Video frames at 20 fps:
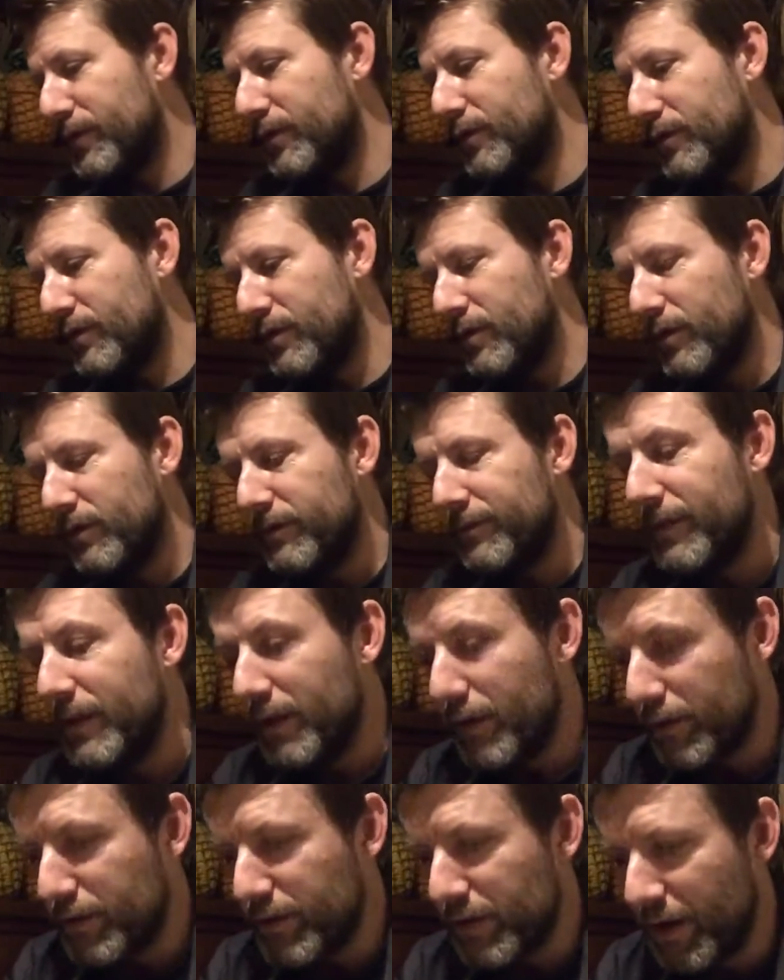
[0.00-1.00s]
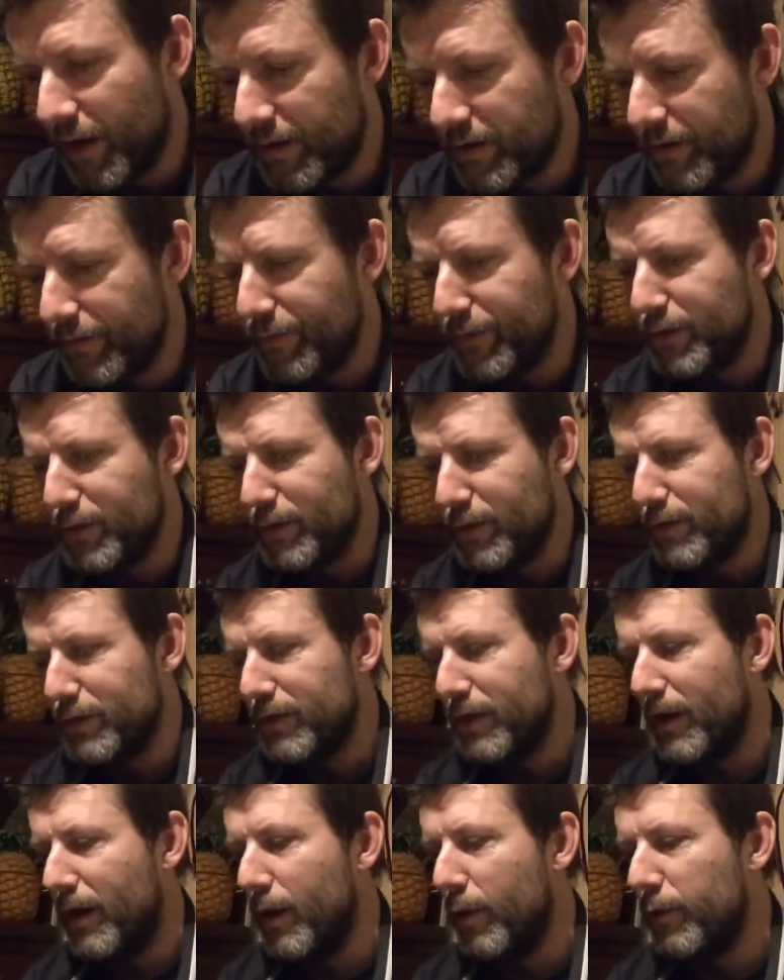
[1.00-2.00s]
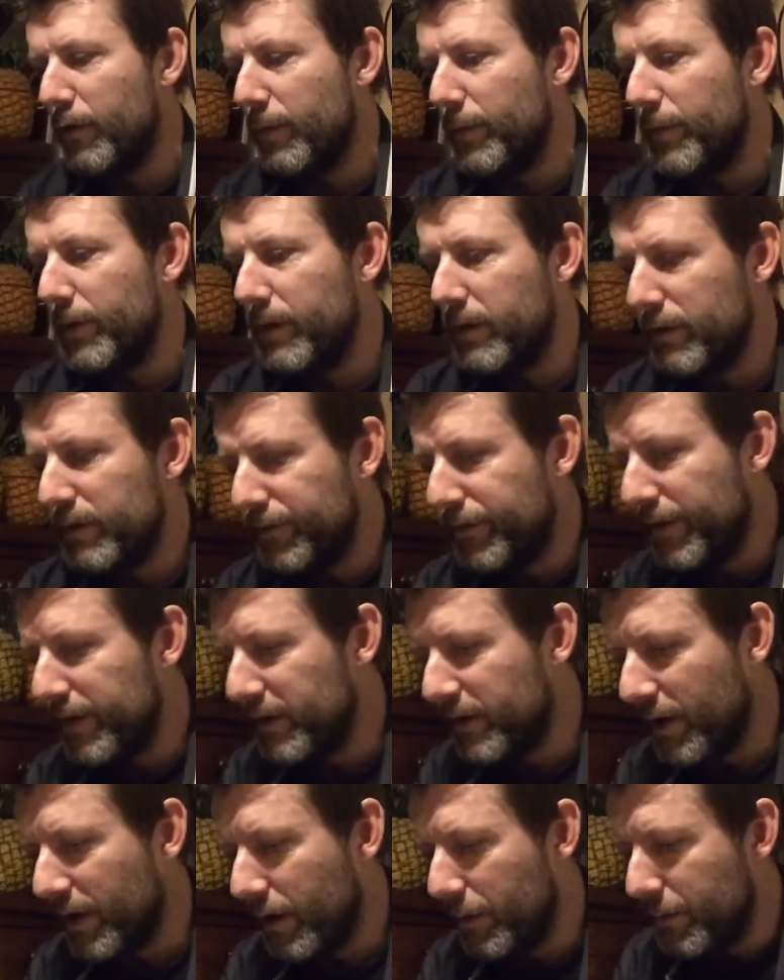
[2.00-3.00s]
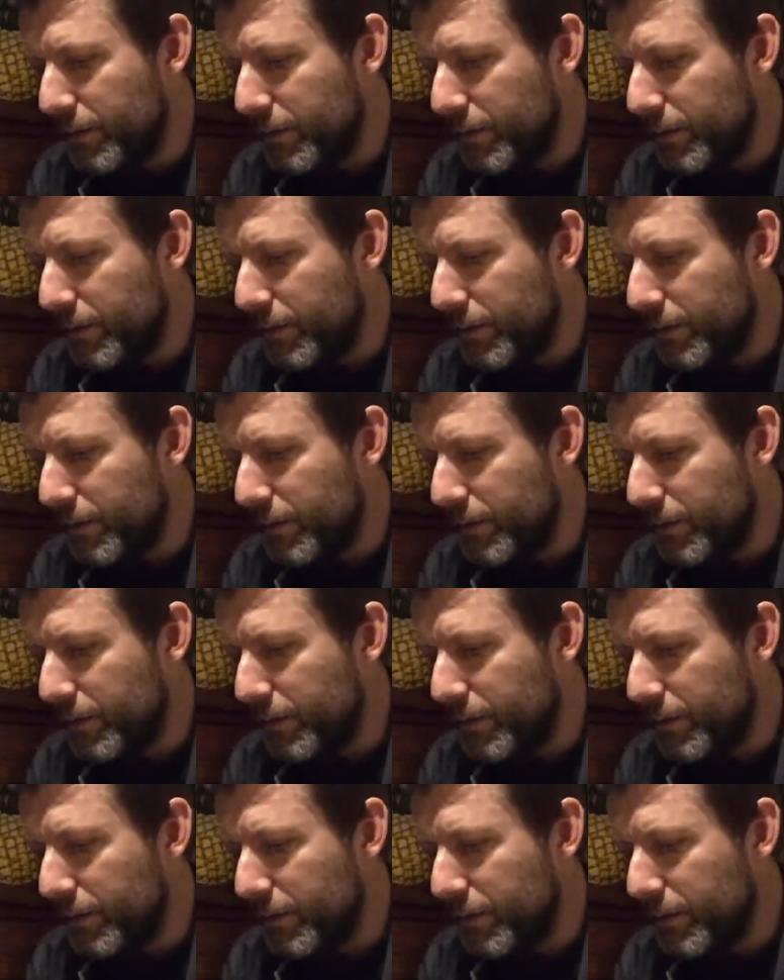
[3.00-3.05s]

He looks a lot different. He looks a lot older, but he looks fit though.